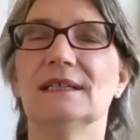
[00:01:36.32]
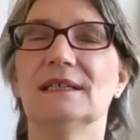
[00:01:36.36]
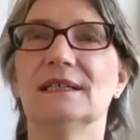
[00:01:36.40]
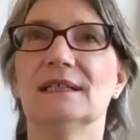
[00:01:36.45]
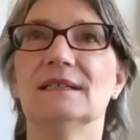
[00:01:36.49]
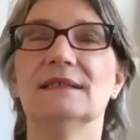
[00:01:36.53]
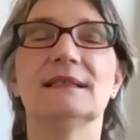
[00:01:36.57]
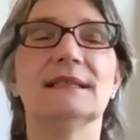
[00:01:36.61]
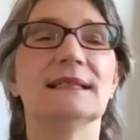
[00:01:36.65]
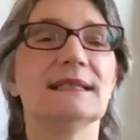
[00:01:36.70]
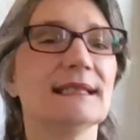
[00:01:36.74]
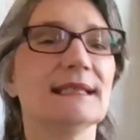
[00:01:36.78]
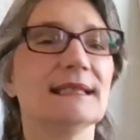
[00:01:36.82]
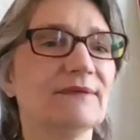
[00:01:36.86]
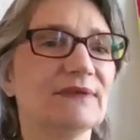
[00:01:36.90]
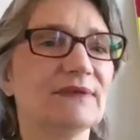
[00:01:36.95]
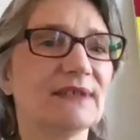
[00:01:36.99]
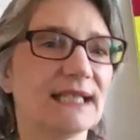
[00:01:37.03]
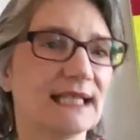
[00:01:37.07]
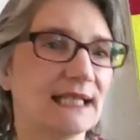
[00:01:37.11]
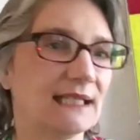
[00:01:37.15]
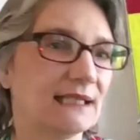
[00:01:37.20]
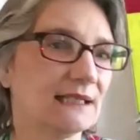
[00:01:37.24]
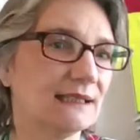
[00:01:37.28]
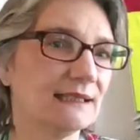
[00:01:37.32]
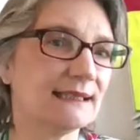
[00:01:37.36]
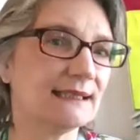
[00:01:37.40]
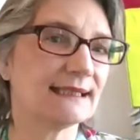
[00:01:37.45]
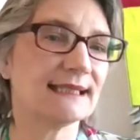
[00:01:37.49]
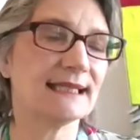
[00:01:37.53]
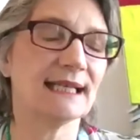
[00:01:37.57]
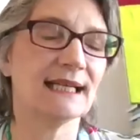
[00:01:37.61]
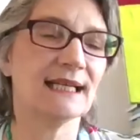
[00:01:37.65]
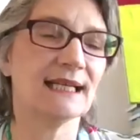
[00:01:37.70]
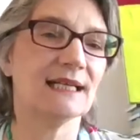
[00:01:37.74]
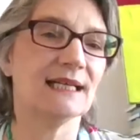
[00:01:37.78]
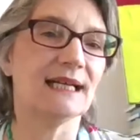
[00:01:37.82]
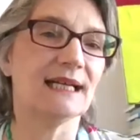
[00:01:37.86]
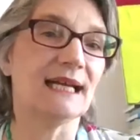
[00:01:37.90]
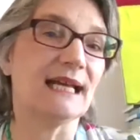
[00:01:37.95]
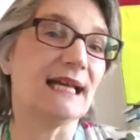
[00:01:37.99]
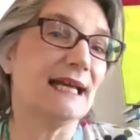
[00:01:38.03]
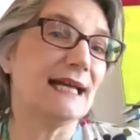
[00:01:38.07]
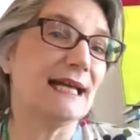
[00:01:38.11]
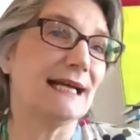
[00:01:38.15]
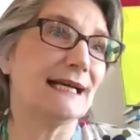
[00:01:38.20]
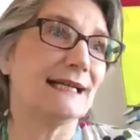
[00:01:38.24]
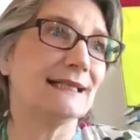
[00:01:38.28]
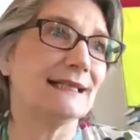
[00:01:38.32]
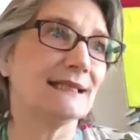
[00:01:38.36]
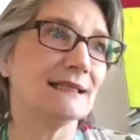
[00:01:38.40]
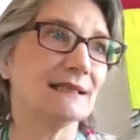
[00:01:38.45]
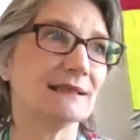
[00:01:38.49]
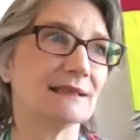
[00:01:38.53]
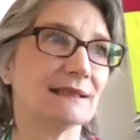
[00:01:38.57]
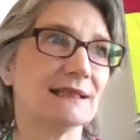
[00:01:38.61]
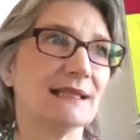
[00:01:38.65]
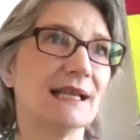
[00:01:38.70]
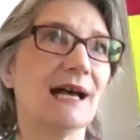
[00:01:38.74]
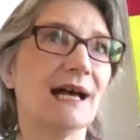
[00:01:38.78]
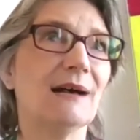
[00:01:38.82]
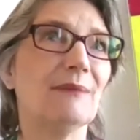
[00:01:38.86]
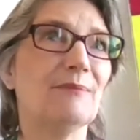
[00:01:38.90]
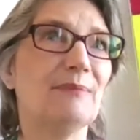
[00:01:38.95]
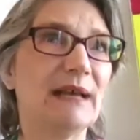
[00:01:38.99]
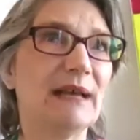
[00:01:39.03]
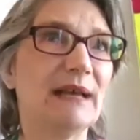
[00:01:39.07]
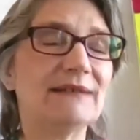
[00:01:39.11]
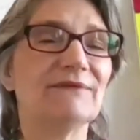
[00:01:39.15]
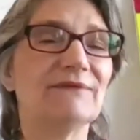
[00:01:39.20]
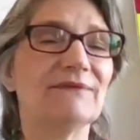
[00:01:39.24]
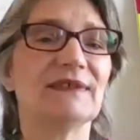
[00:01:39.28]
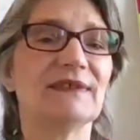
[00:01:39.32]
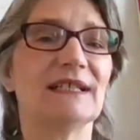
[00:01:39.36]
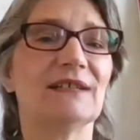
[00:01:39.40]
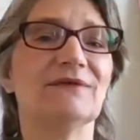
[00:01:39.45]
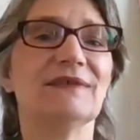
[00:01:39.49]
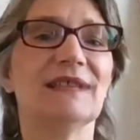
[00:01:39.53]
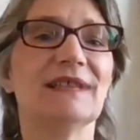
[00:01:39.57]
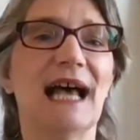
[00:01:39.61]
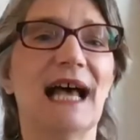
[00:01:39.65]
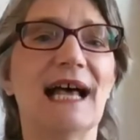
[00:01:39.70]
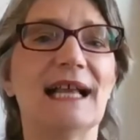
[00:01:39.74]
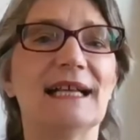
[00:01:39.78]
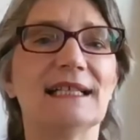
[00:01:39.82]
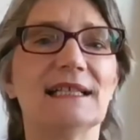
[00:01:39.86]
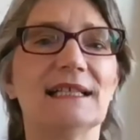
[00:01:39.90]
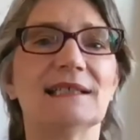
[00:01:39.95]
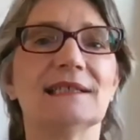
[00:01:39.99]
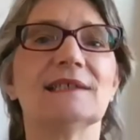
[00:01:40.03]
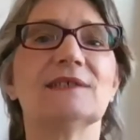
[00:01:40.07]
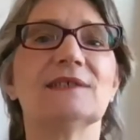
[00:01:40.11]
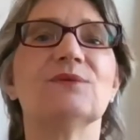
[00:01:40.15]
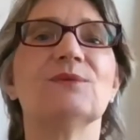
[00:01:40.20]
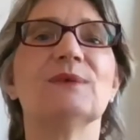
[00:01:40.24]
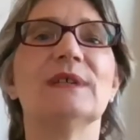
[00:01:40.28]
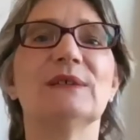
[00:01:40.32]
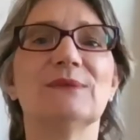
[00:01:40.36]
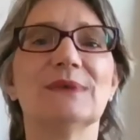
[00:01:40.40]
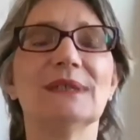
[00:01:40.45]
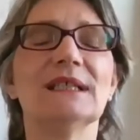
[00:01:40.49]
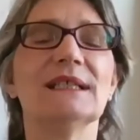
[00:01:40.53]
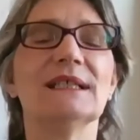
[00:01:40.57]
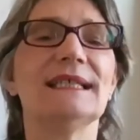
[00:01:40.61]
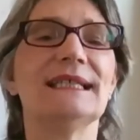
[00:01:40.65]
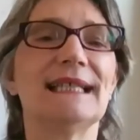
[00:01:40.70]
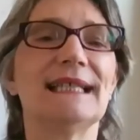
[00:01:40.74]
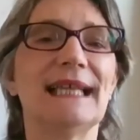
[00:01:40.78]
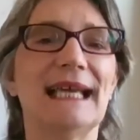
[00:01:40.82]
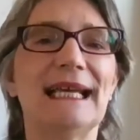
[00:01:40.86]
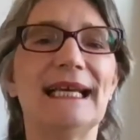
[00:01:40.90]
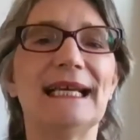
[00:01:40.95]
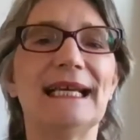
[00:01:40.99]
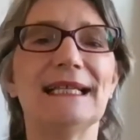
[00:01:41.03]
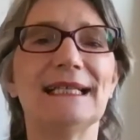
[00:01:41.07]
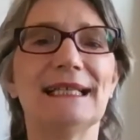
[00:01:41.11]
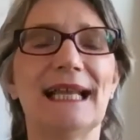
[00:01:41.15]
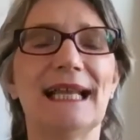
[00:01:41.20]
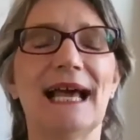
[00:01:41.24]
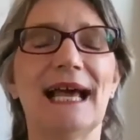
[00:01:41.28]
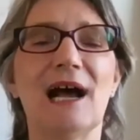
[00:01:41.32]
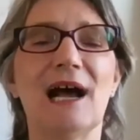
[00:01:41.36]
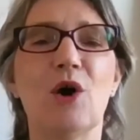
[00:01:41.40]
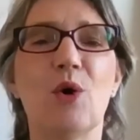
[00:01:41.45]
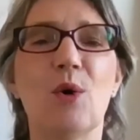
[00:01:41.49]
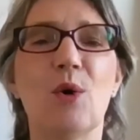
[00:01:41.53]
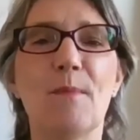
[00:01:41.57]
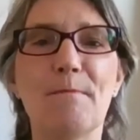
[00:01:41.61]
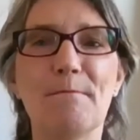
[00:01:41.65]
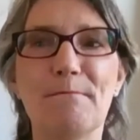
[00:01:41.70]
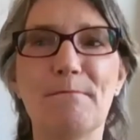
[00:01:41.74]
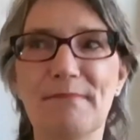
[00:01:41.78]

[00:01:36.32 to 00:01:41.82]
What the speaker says: significance. And the benefit of that is we really can now